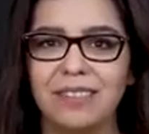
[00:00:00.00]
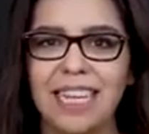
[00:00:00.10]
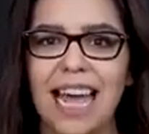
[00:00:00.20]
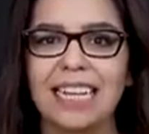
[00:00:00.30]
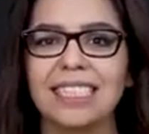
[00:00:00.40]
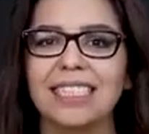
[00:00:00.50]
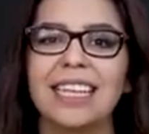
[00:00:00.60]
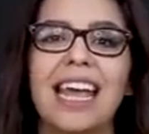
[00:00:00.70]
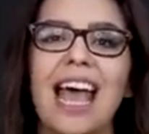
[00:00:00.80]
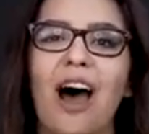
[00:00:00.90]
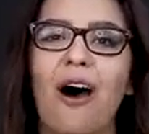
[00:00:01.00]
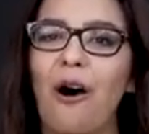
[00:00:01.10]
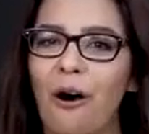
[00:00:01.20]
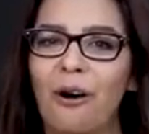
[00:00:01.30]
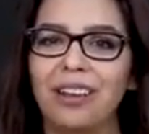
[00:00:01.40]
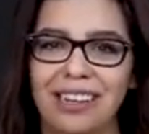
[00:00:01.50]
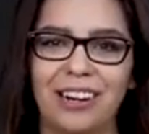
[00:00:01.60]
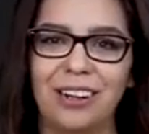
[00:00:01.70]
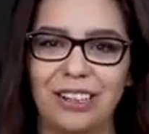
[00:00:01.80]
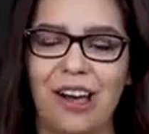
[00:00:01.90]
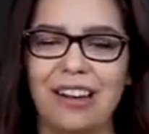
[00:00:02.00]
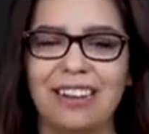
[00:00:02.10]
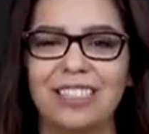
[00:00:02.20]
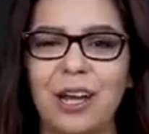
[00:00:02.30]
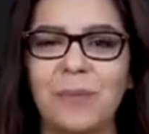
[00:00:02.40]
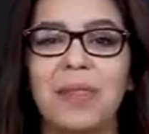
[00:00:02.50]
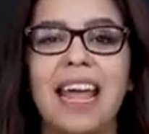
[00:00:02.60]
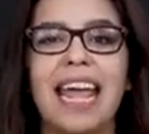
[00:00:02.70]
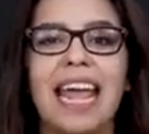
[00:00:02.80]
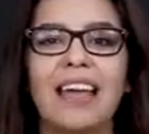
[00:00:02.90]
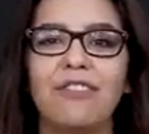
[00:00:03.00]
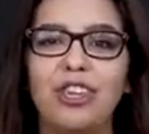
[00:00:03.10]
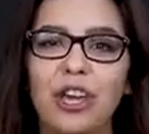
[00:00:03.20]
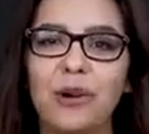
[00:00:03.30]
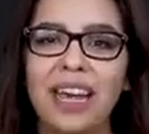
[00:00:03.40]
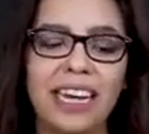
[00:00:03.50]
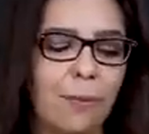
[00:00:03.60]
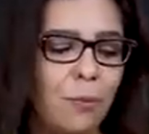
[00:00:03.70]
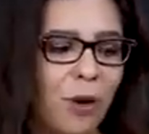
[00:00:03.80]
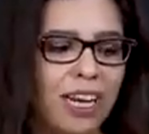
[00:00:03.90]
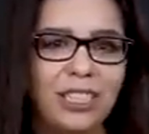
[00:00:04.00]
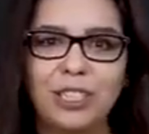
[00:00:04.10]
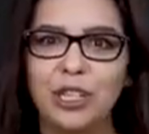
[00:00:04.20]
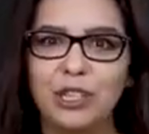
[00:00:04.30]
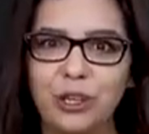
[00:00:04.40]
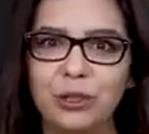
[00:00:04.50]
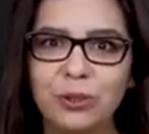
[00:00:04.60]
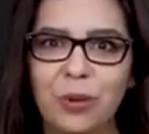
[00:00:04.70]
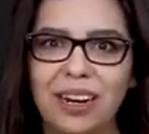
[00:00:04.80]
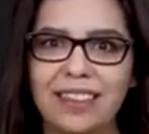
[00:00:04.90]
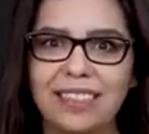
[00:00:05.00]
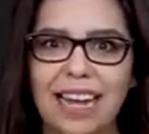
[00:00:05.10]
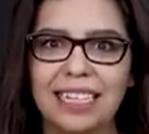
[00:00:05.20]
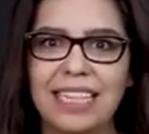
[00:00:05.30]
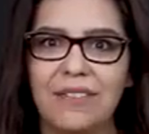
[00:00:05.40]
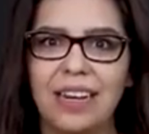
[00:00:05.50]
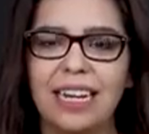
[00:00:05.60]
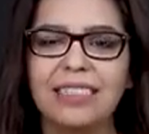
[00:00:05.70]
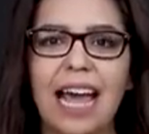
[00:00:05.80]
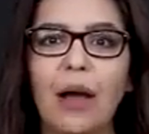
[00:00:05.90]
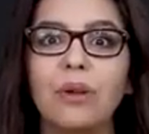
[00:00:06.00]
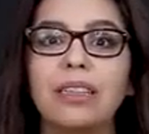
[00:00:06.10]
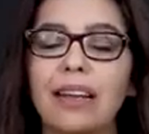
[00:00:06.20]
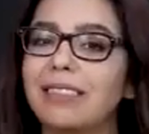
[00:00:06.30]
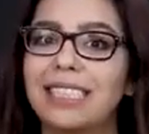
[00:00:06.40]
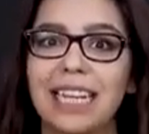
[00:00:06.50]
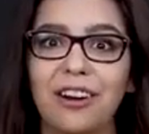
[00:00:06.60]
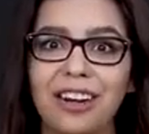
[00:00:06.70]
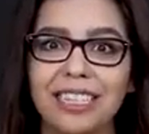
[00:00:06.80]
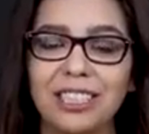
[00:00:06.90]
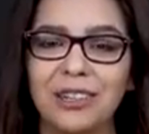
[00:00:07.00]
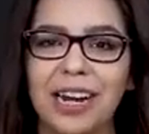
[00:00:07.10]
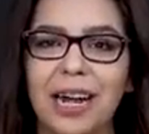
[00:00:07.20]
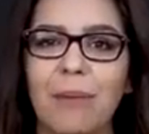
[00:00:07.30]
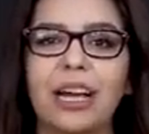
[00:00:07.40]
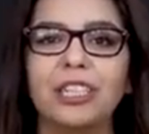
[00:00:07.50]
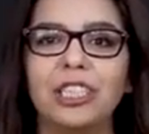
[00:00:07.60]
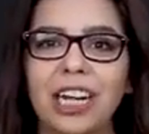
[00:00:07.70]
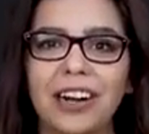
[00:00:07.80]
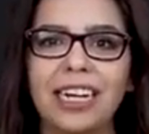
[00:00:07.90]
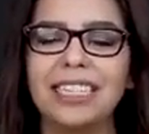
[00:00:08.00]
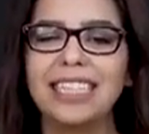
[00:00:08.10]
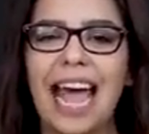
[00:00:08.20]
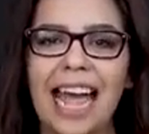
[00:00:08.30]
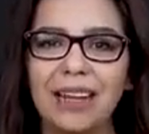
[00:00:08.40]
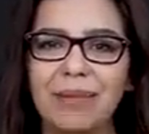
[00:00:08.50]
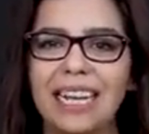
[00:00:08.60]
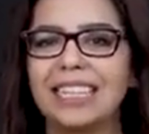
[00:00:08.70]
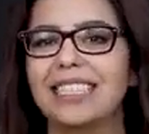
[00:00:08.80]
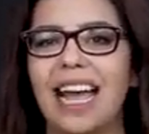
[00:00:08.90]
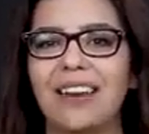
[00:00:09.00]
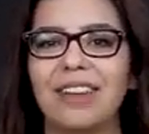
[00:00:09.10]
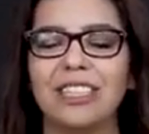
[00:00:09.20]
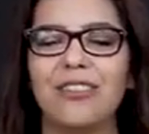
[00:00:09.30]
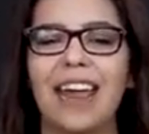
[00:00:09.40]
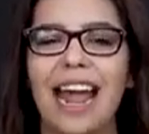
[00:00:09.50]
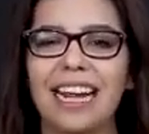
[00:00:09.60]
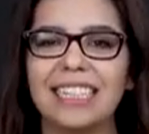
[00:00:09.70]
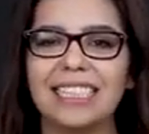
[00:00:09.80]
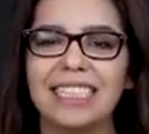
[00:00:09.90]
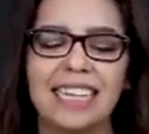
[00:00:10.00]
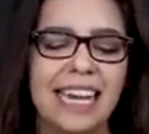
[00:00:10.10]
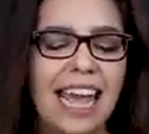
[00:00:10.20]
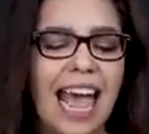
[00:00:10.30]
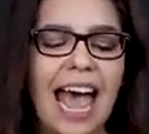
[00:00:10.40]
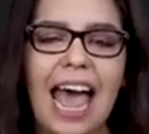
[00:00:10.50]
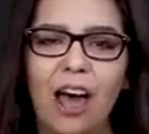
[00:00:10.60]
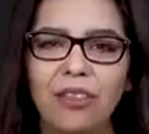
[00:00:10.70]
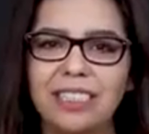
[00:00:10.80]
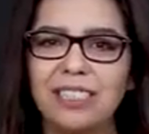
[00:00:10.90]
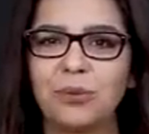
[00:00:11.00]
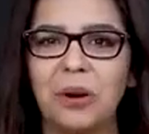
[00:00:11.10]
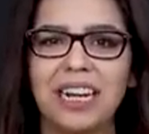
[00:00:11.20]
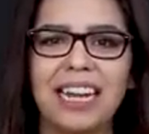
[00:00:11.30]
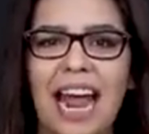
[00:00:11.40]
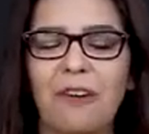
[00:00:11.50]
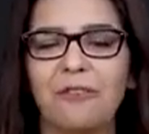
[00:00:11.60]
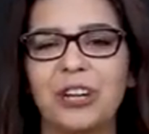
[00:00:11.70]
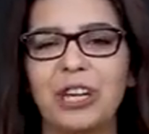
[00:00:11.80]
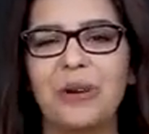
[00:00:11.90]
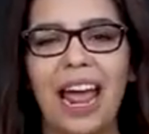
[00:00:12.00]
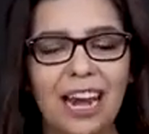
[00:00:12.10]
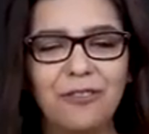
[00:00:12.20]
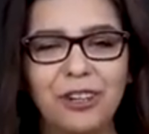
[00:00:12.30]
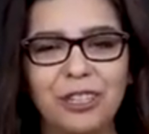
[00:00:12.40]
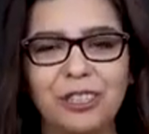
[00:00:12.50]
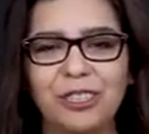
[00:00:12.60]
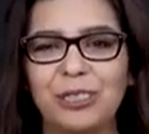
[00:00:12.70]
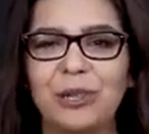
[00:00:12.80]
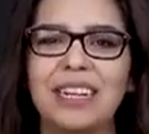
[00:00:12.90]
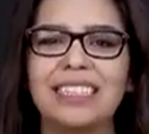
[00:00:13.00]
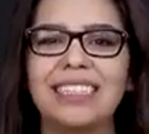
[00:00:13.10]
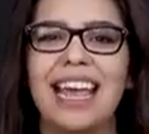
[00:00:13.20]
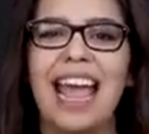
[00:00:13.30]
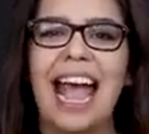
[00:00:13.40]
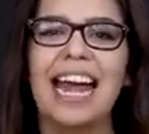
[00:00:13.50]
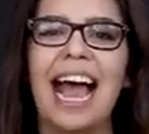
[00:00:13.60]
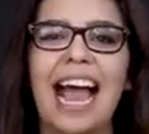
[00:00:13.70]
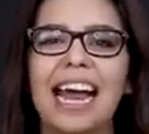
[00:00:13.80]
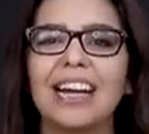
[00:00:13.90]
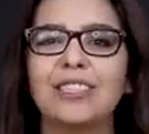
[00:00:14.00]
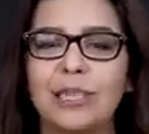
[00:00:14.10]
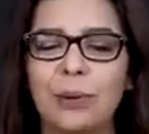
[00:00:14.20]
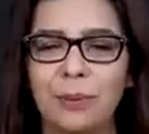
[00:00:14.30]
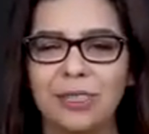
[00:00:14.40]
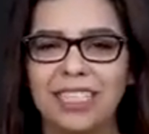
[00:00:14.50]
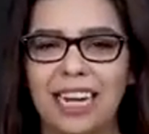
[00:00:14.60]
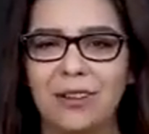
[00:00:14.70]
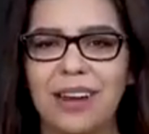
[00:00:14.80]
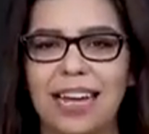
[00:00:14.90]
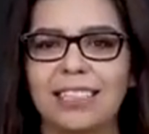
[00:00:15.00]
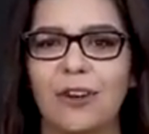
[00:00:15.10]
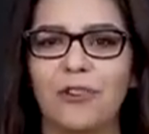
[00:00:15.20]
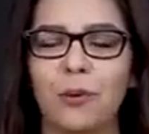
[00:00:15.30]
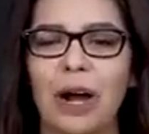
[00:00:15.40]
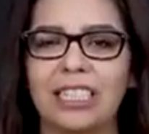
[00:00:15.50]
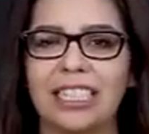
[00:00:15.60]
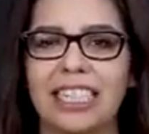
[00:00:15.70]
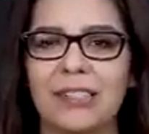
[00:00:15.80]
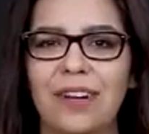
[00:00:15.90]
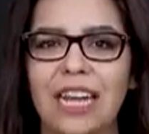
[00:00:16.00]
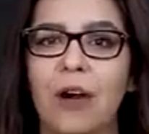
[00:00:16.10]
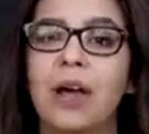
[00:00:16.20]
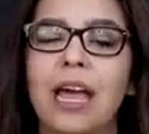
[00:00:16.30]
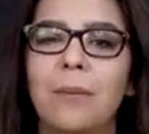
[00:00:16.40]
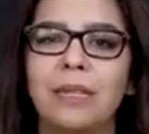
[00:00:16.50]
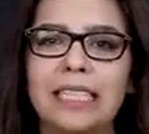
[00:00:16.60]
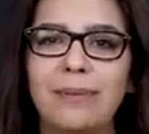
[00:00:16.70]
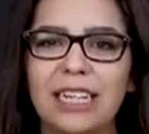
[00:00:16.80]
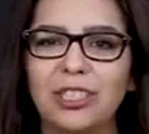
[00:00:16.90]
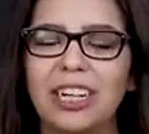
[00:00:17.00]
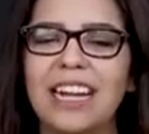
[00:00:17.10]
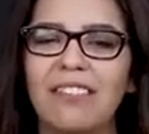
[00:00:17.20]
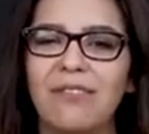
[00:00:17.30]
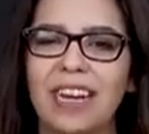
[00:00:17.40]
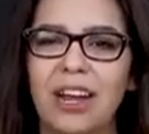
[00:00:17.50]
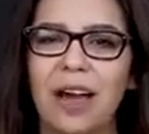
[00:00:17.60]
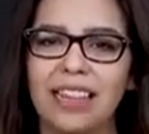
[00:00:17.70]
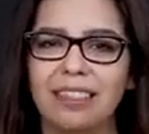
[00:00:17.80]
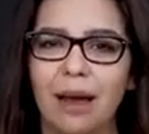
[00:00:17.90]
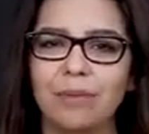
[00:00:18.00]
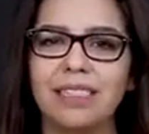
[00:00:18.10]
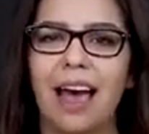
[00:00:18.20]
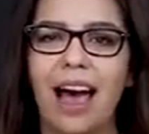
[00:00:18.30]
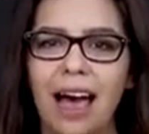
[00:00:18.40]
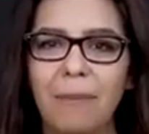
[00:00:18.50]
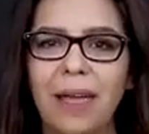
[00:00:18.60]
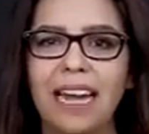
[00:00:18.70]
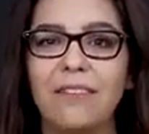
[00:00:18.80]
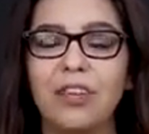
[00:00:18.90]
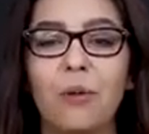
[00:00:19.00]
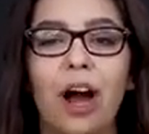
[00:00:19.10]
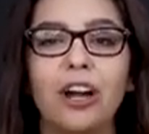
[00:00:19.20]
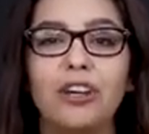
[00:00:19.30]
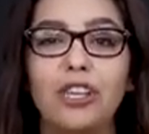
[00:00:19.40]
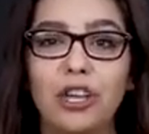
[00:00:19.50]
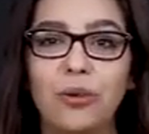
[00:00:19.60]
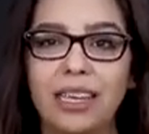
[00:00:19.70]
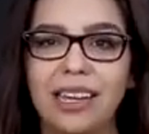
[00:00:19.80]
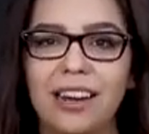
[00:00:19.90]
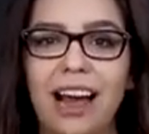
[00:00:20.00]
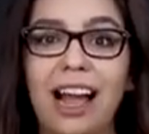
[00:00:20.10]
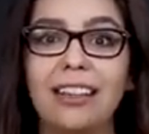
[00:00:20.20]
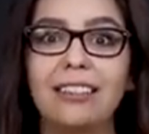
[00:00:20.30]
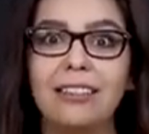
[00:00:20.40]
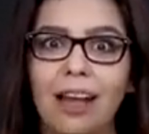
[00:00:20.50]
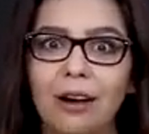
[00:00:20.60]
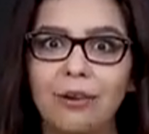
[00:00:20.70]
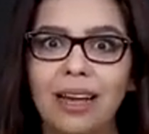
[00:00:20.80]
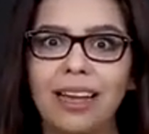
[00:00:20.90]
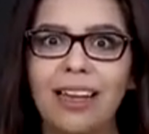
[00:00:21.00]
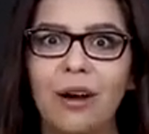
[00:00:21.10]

of texts all year long. So if you end up wanting to use one of these activities, I would love to see it on Instagram. Share it, tag me inside of it so that I can see how this is working out for you and for your students. And I so appreciate you guys for watching this video. Please make sure to give the video a thumbs up. And if you are new here, hello.